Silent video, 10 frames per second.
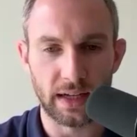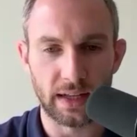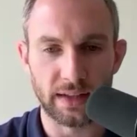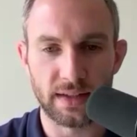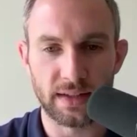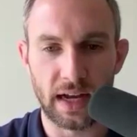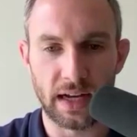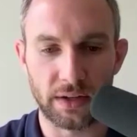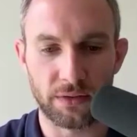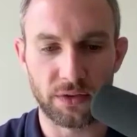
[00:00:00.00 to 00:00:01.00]
leaned on the
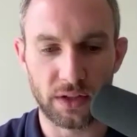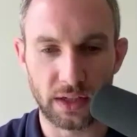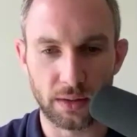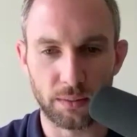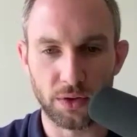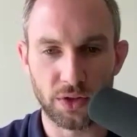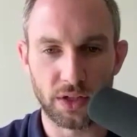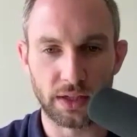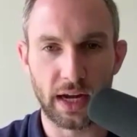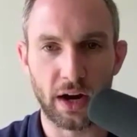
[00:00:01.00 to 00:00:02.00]
sides of like feeling
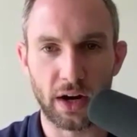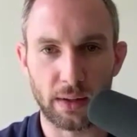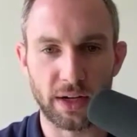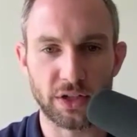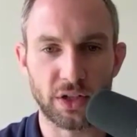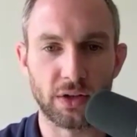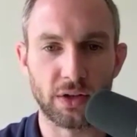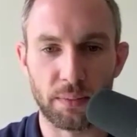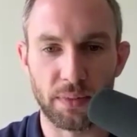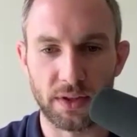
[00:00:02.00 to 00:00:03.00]
and emotion and caring about
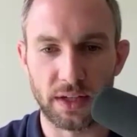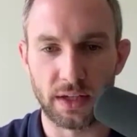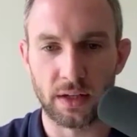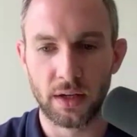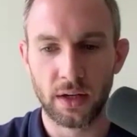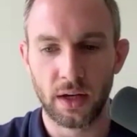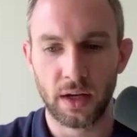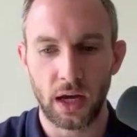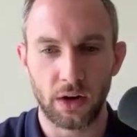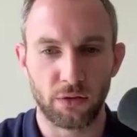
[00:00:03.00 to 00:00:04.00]
each other and empathy.
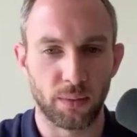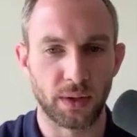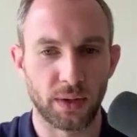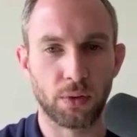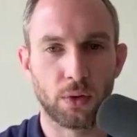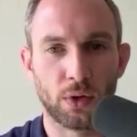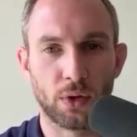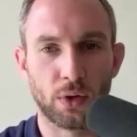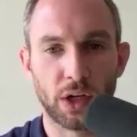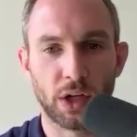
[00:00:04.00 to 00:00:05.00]
And from an
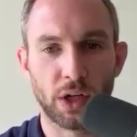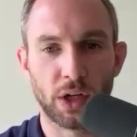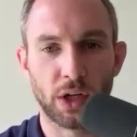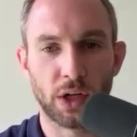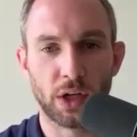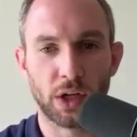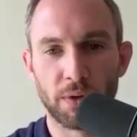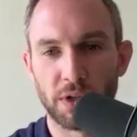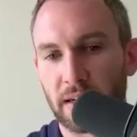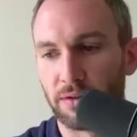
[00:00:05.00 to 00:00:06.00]
employer
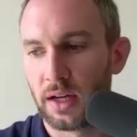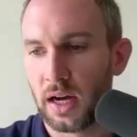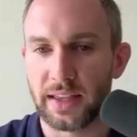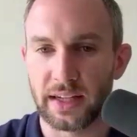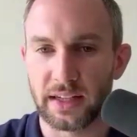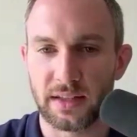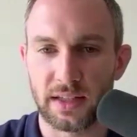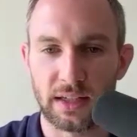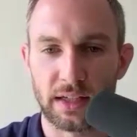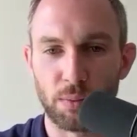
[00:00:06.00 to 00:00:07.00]
perspective,
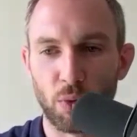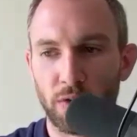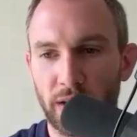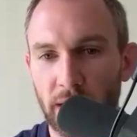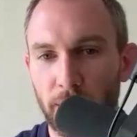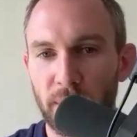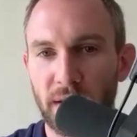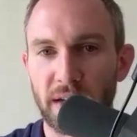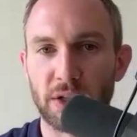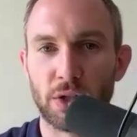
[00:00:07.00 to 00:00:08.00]
I think it's seen as
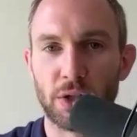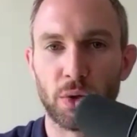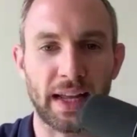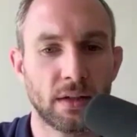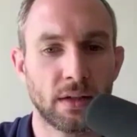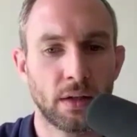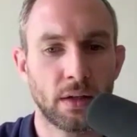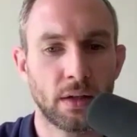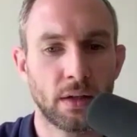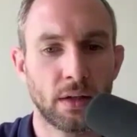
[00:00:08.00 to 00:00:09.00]
more of a means to an
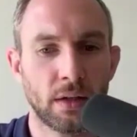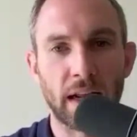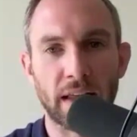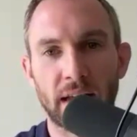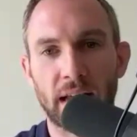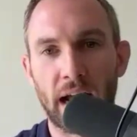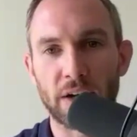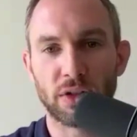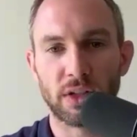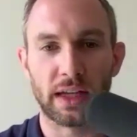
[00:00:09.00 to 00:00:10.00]
end.
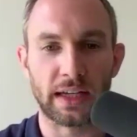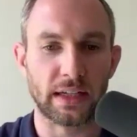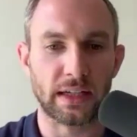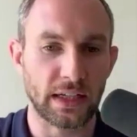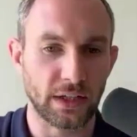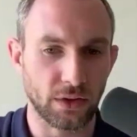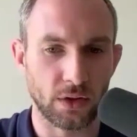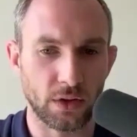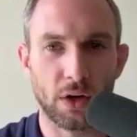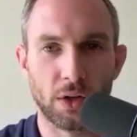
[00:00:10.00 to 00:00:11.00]
And I think actually
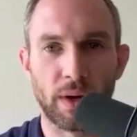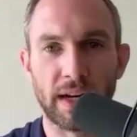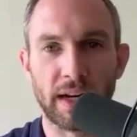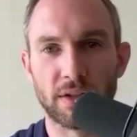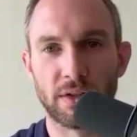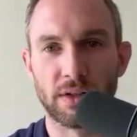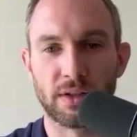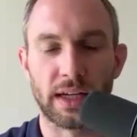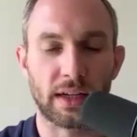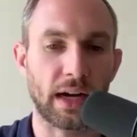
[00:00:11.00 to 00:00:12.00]
like neither are the
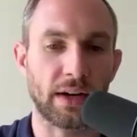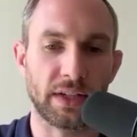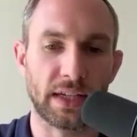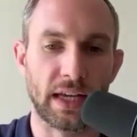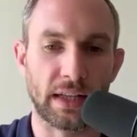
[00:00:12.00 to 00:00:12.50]
right answer. It's like